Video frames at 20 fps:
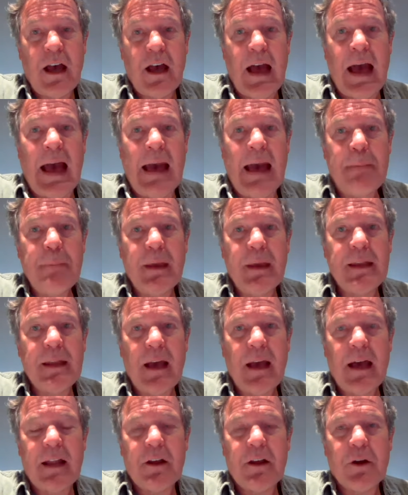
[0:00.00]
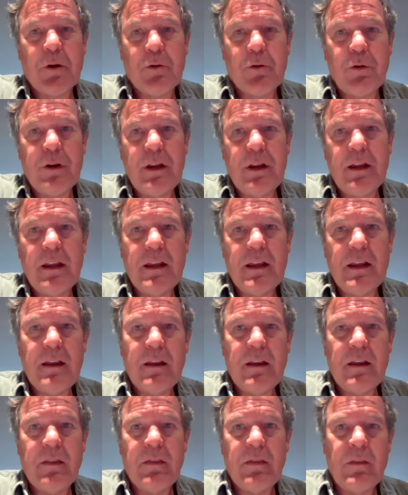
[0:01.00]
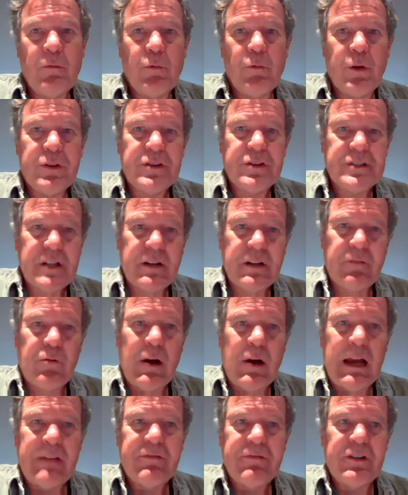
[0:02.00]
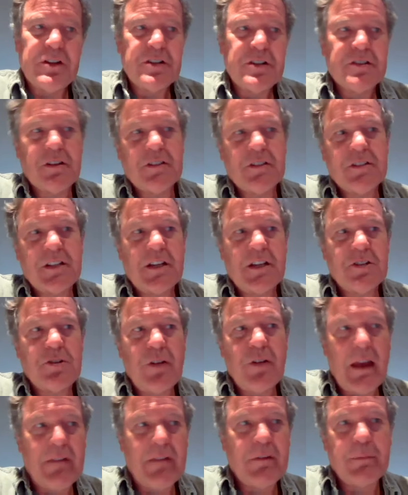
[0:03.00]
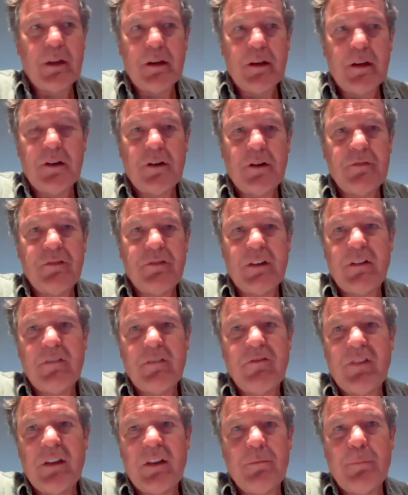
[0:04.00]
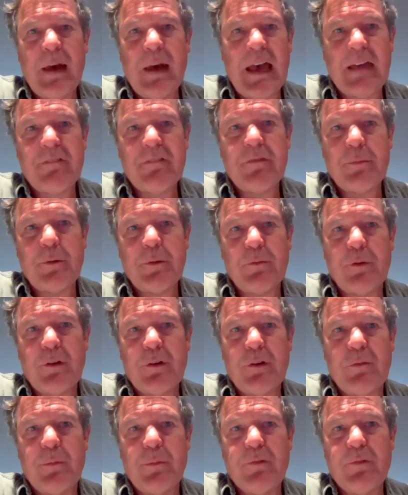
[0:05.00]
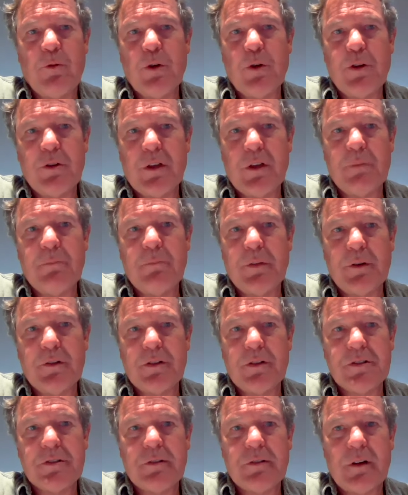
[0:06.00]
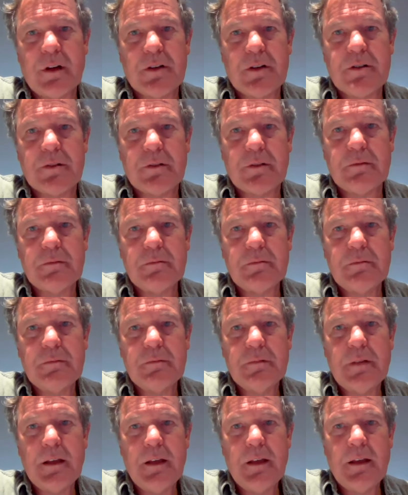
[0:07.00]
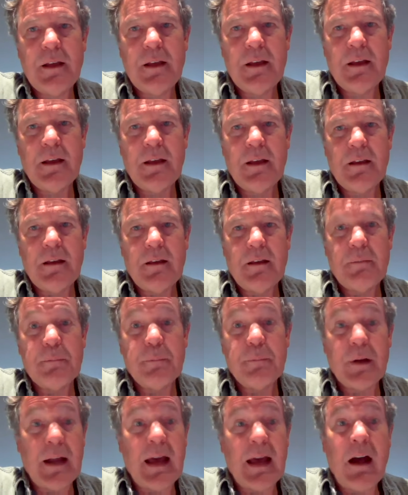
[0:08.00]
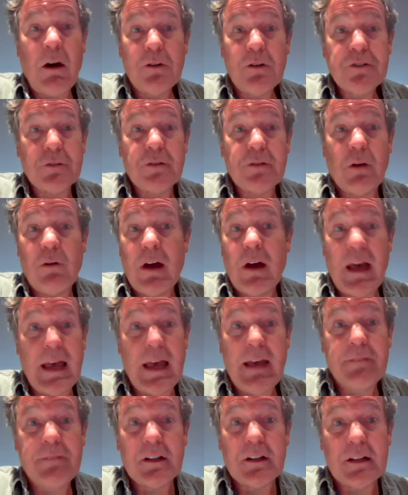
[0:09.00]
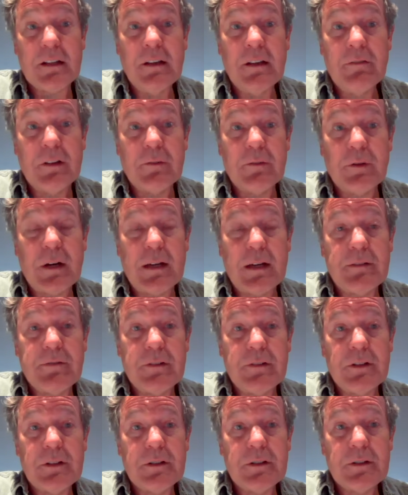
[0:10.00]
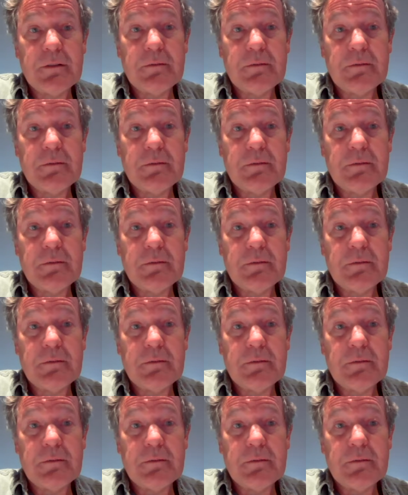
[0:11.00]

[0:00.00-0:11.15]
I may not agree with City of Whitefish that says you have to be 150 feet back from the river before you can build a structure but I also don't have to live in Whitefish.